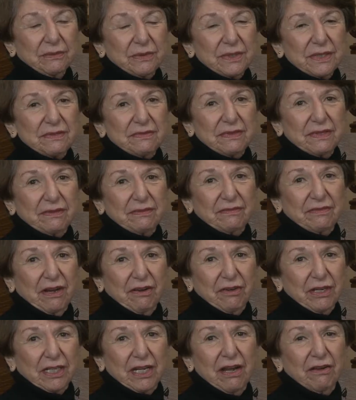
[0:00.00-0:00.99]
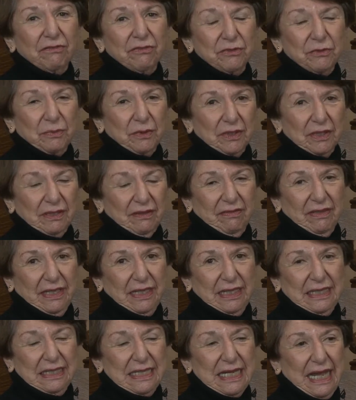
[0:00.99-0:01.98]
was very comfortable living
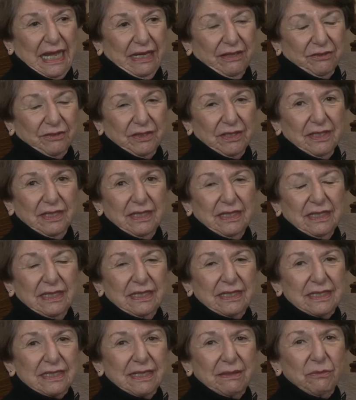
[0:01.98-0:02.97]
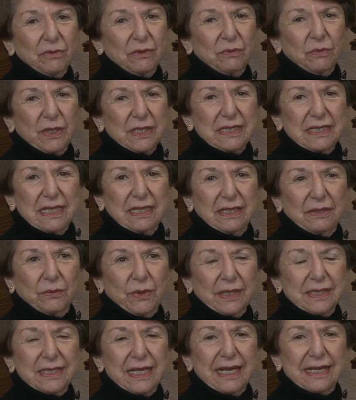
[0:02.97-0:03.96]
in town. Someone
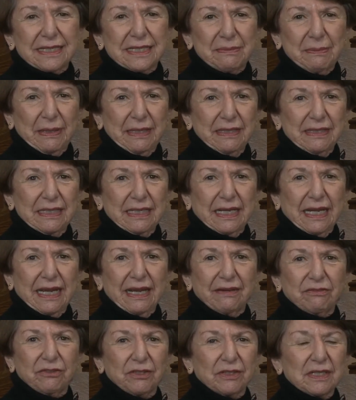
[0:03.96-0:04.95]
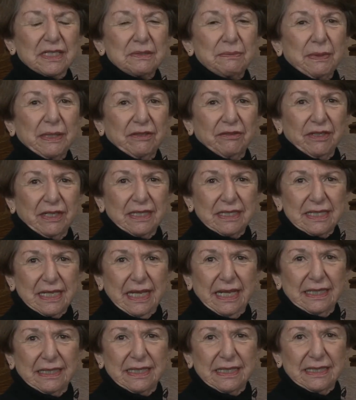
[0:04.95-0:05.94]
once asked me, Did I ever experience
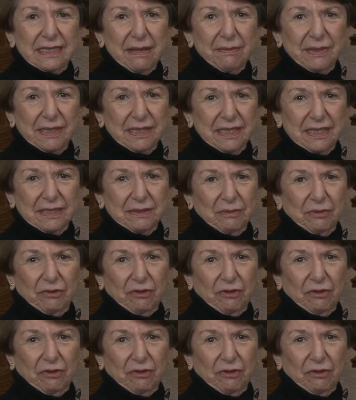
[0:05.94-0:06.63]
anti Semitism